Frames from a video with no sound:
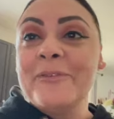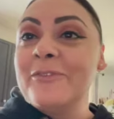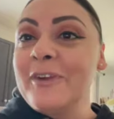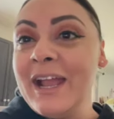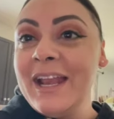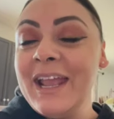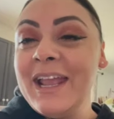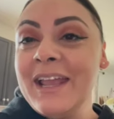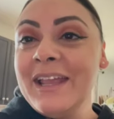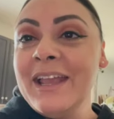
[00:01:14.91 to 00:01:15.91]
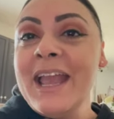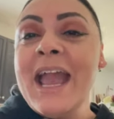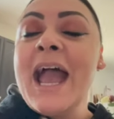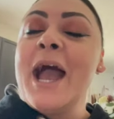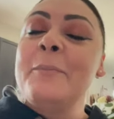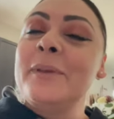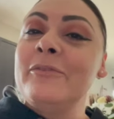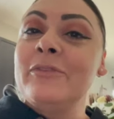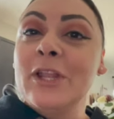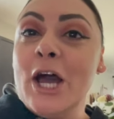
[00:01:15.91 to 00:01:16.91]
Friday. Happy
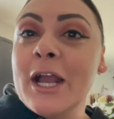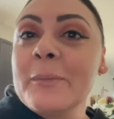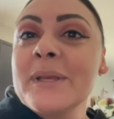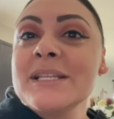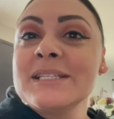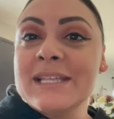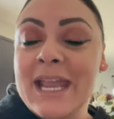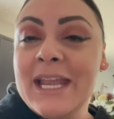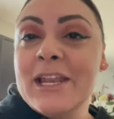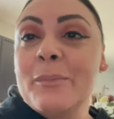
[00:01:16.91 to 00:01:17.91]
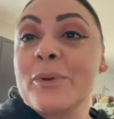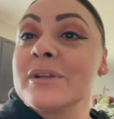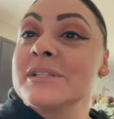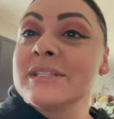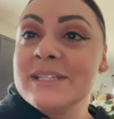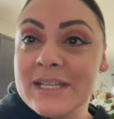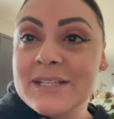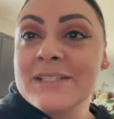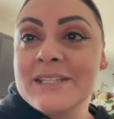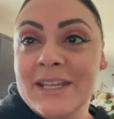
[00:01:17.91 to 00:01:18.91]
Vlogmas day number
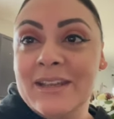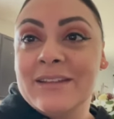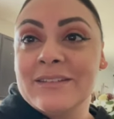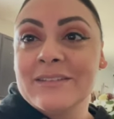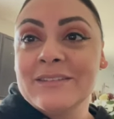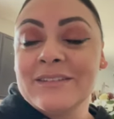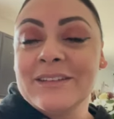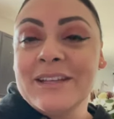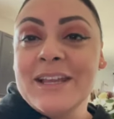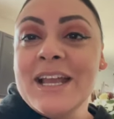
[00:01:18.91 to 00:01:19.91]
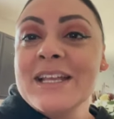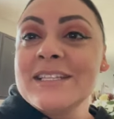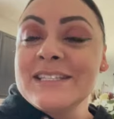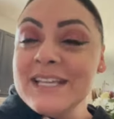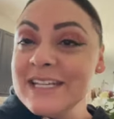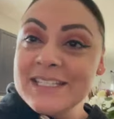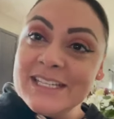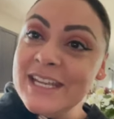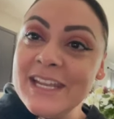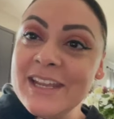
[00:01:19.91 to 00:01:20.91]
16.
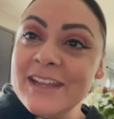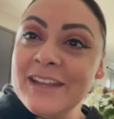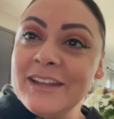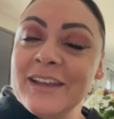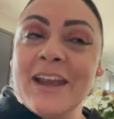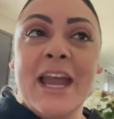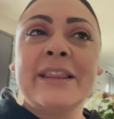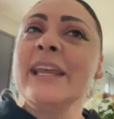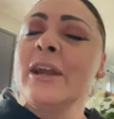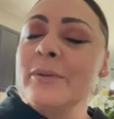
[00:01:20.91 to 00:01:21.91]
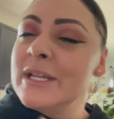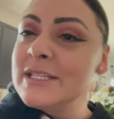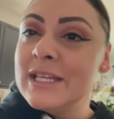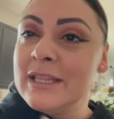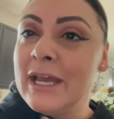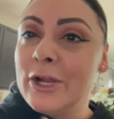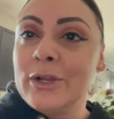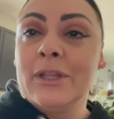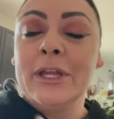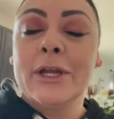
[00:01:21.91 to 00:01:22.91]
16! I think I already said that
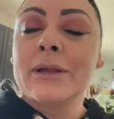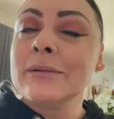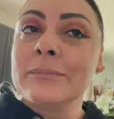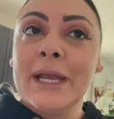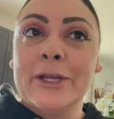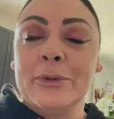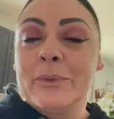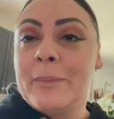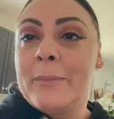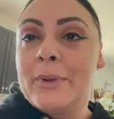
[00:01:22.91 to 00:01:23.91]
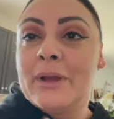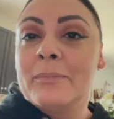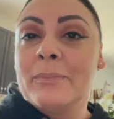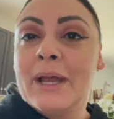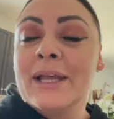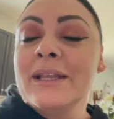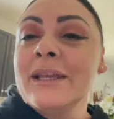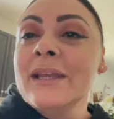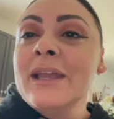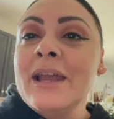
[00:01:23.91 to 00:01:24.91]
earlier. I don't remember, but
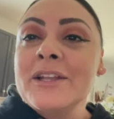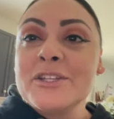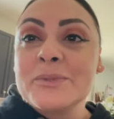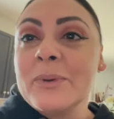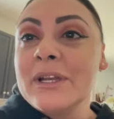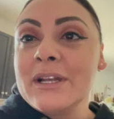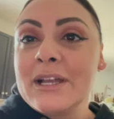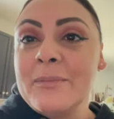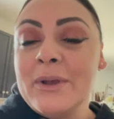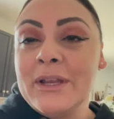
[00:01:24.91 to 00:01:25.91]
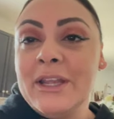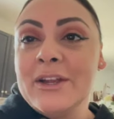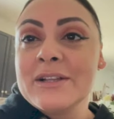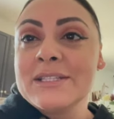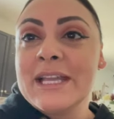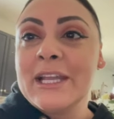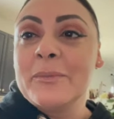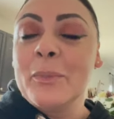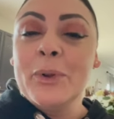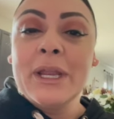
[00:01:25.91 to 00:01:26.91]
just wanted to come on here and say
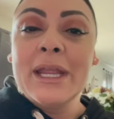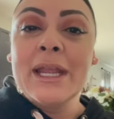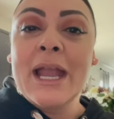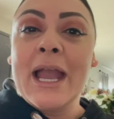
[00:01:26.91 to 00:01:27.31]
good morning.